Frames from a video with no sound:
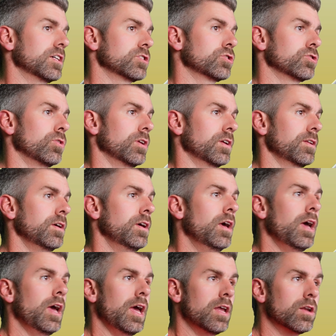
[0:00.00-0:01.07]
Solid.
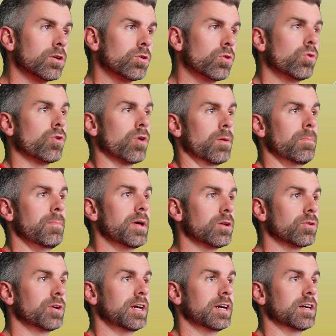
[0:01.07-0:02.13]
In the core, Metal
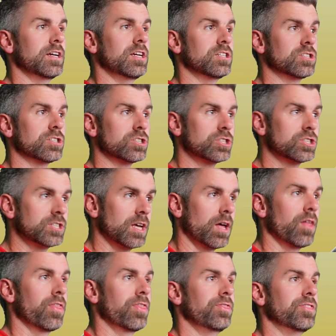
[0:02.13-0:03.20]
Gear is a
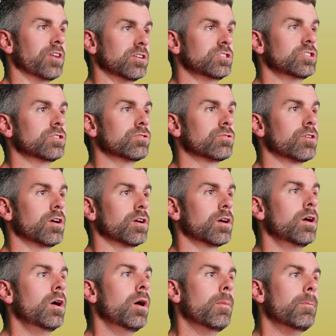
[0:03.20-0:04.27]
stealth dungeon crawler
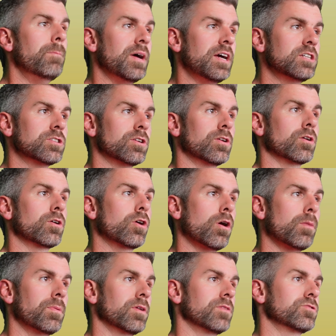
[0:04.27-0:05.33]
based on a
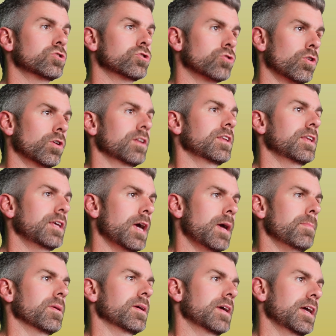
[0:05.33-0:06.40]
couple of solid game
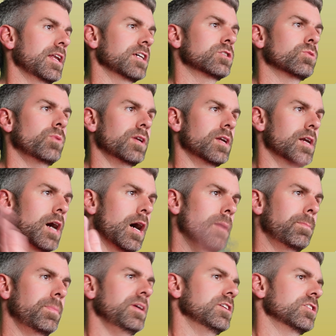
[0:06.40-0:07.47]
mechanics with an
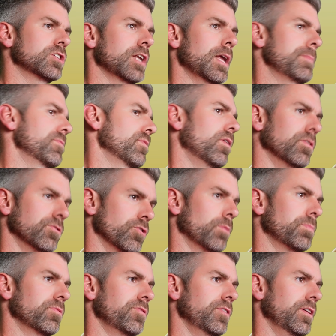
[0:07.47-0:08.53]
IP slapped on top
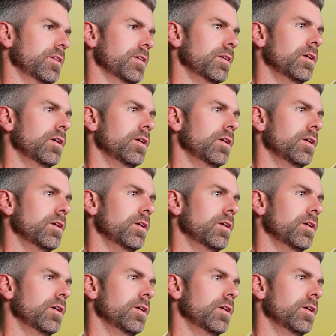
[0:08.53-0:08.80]
of it.